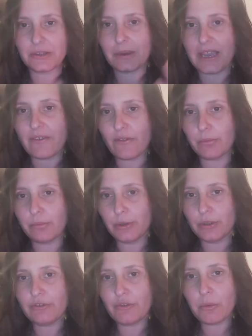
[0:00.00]
So we have a
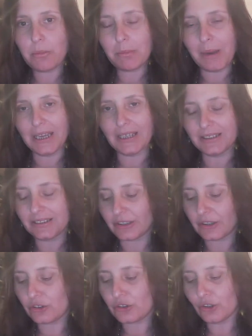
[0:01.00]
beautiful balance,
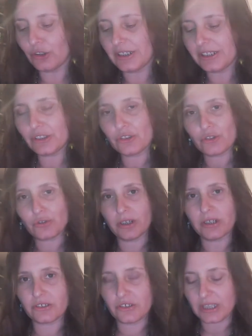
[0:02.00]
a solid
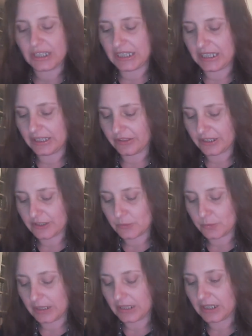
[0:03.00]
structure here
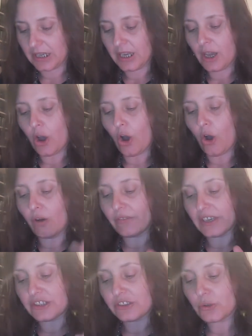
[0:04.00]
this week of
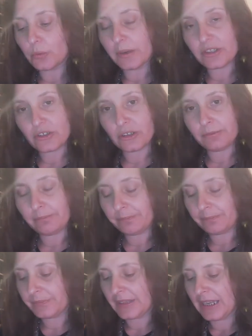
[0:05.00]
intuition,
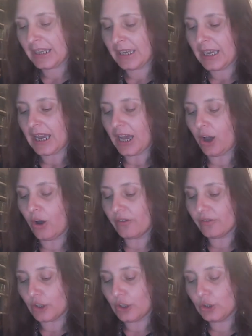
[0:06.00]

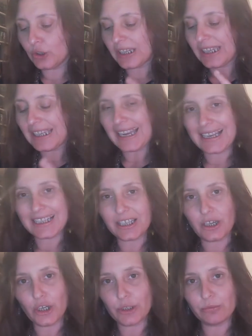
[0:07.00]
of looking at
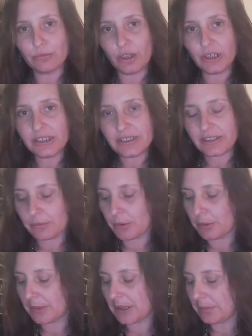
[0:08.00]
our own light and
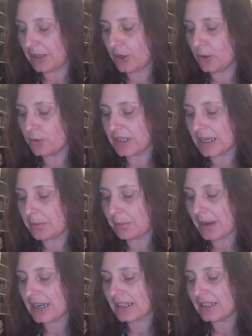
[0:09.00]
what may be holding it
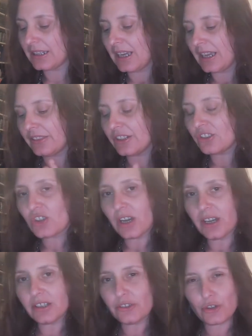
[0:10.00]
back, the
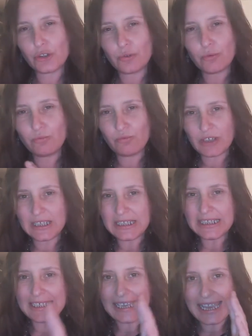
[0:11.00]
chance to
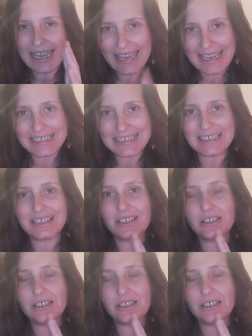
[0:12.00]
really end